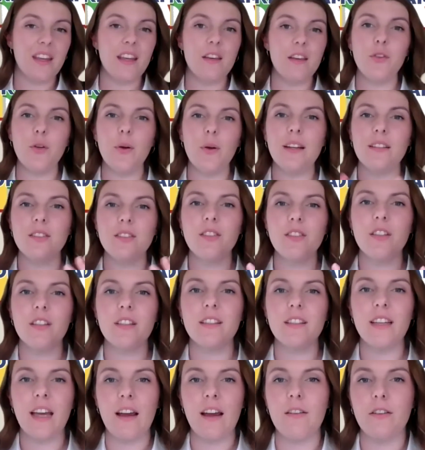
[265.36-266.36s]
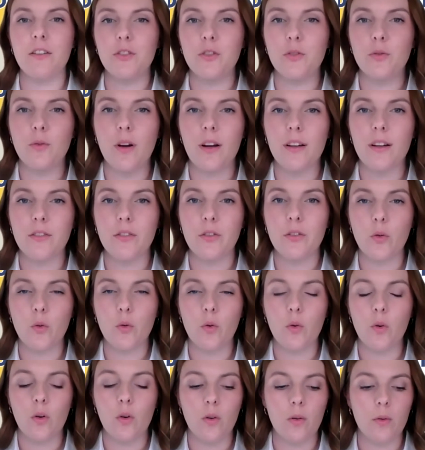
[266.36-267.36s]
If you had to characterise
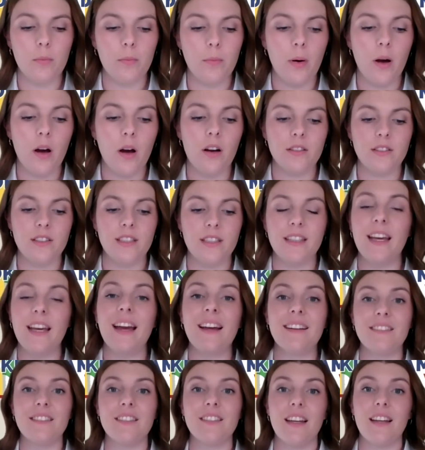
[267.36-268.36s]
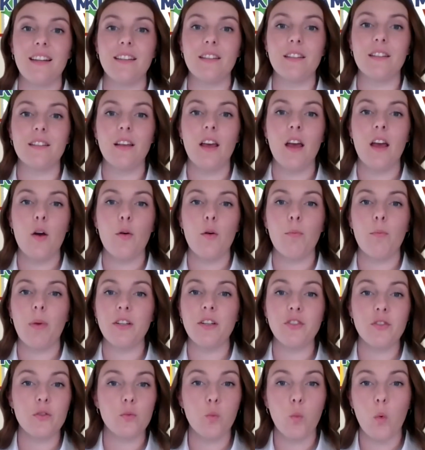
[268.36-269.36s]
your party candidates by
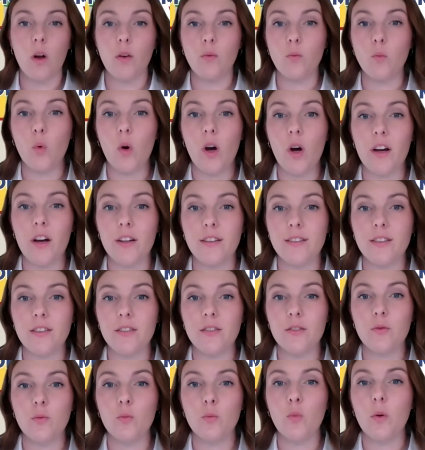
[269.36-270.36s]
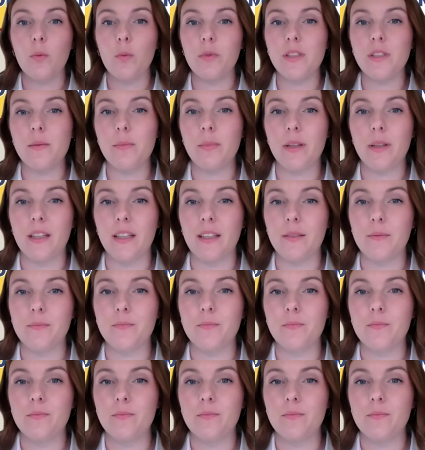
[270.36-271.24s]
just one word, what would it be?